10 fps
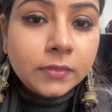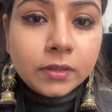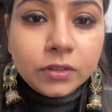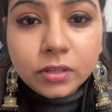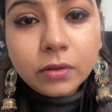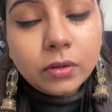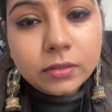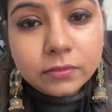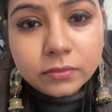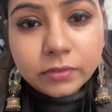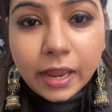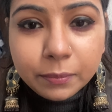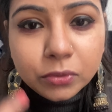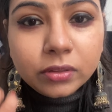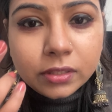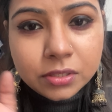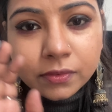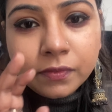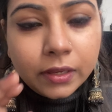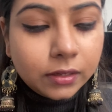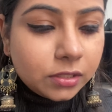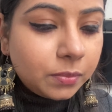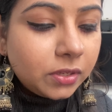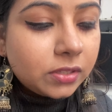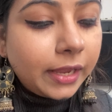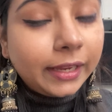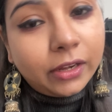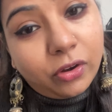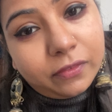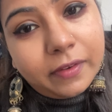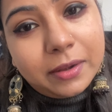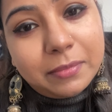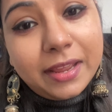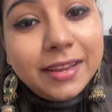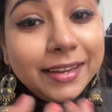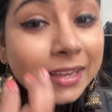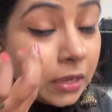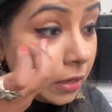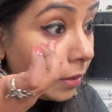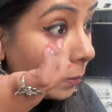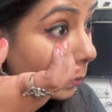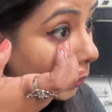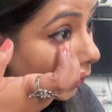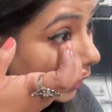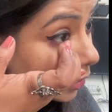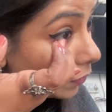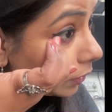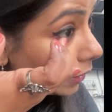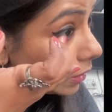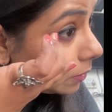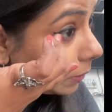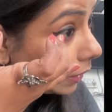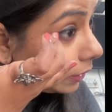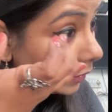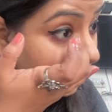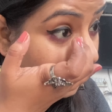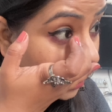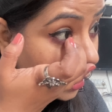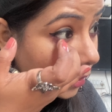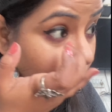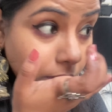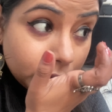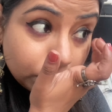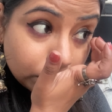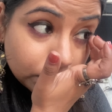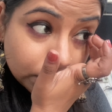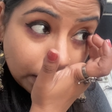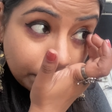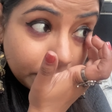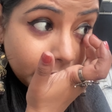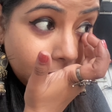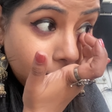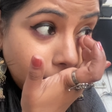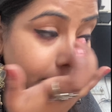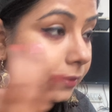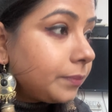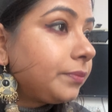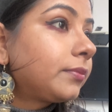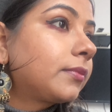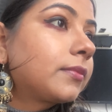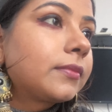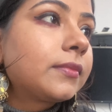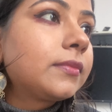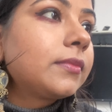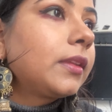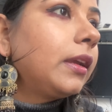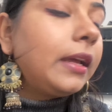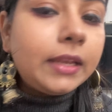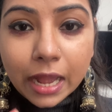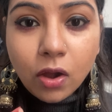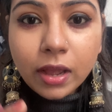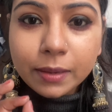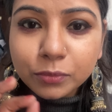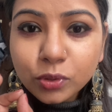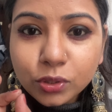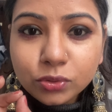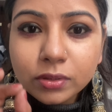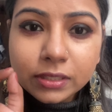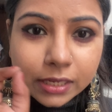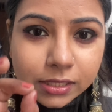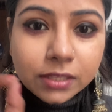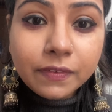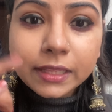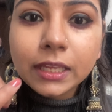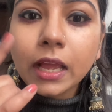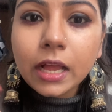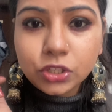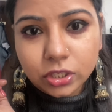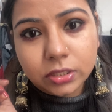You know what, why I'm doing this with fingers, because I cannot find my brush for this, but yeah, you can do the same thing. And now I'm going to intensify the kajal.